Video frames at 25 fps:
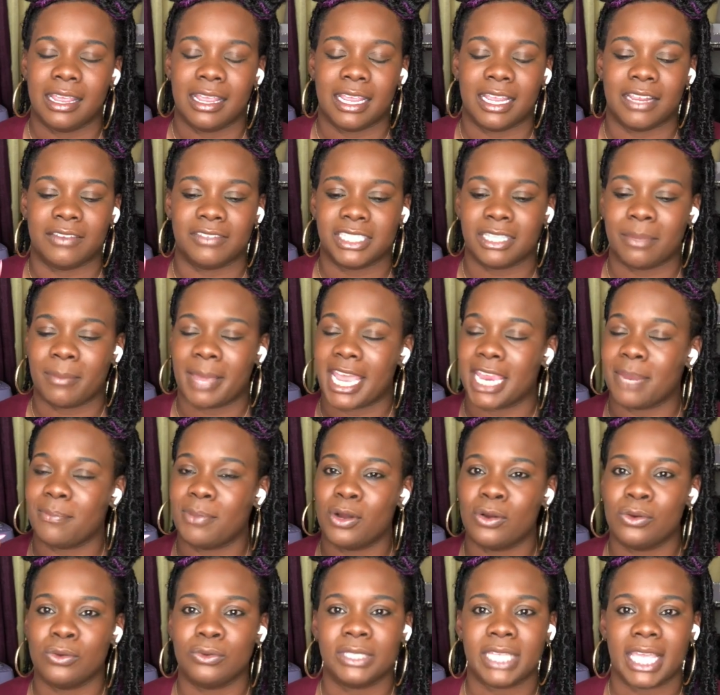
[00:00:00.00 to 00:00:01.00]
If somebody
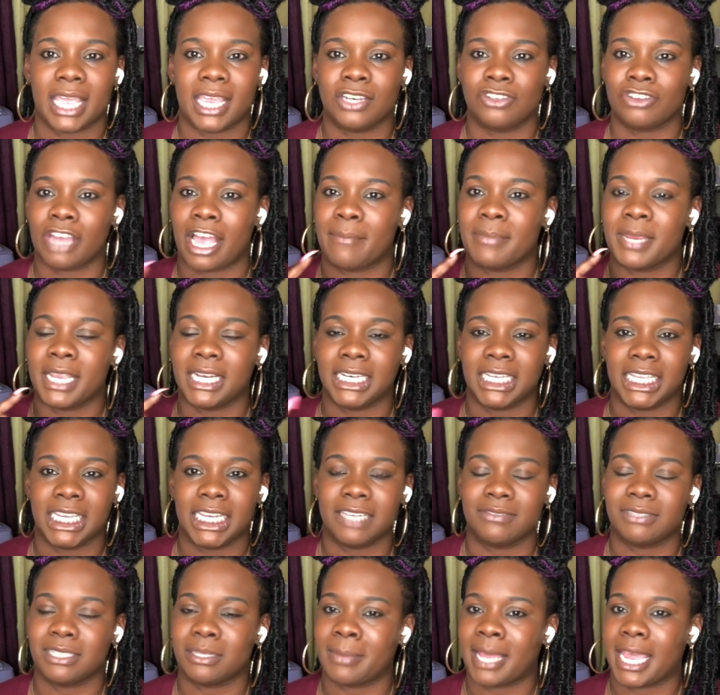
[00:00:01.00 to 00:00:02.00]
posts, hey, drop your link.
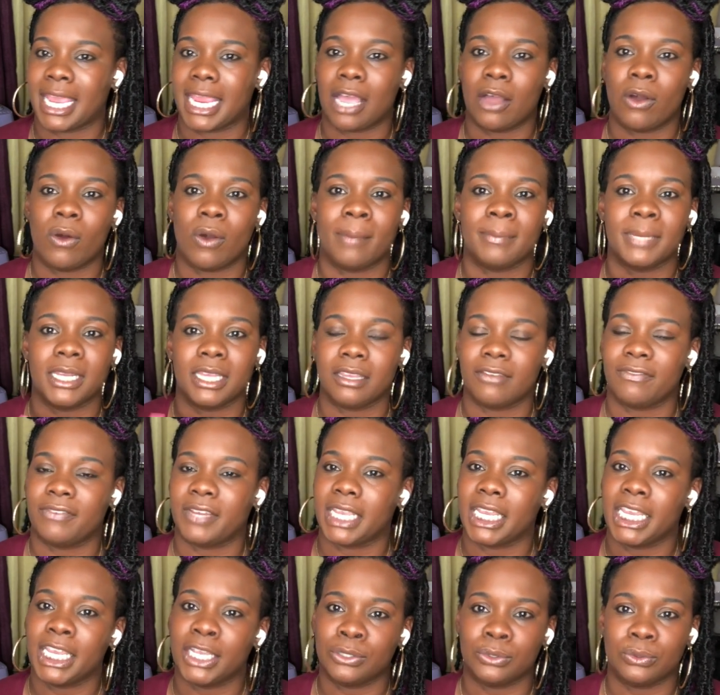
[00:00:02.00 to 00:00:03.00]
If somebody, oh, I'm looking for
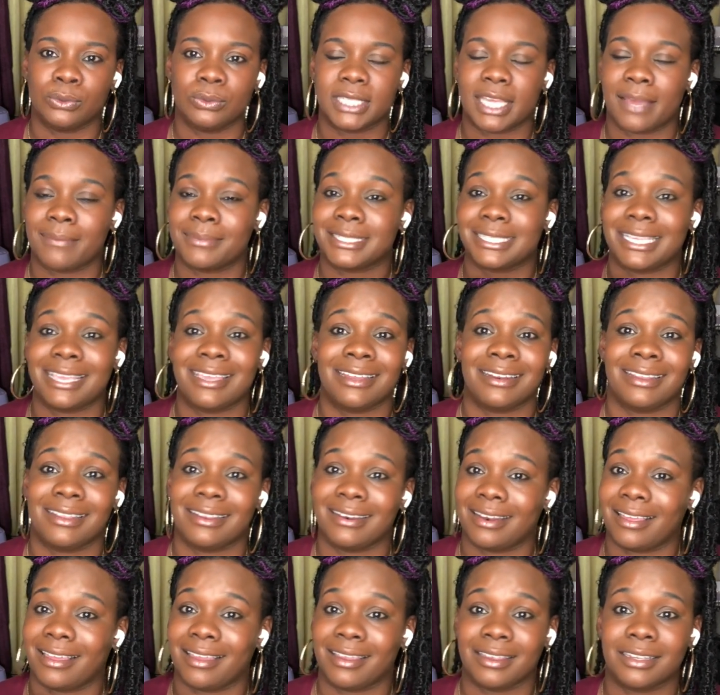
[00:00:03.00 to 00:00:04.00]
candles, I was in it.
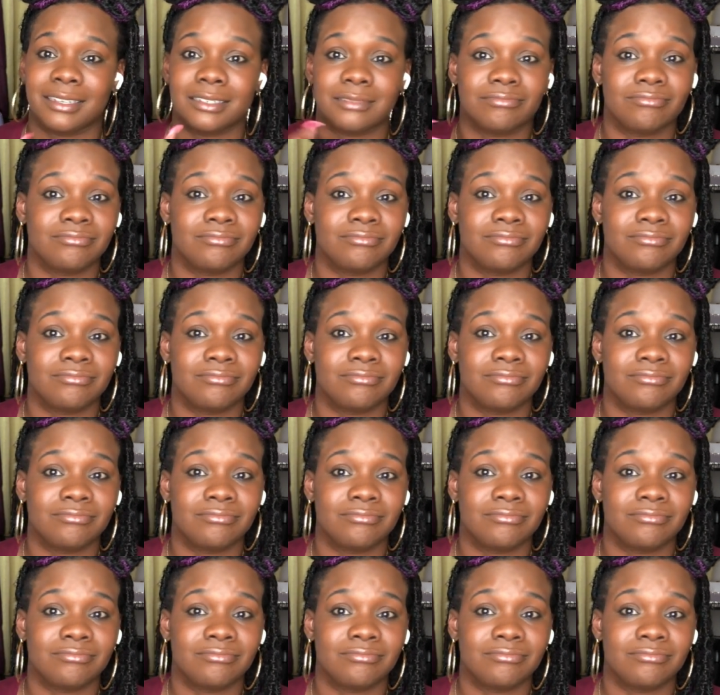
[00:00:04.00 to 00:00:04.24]
Like,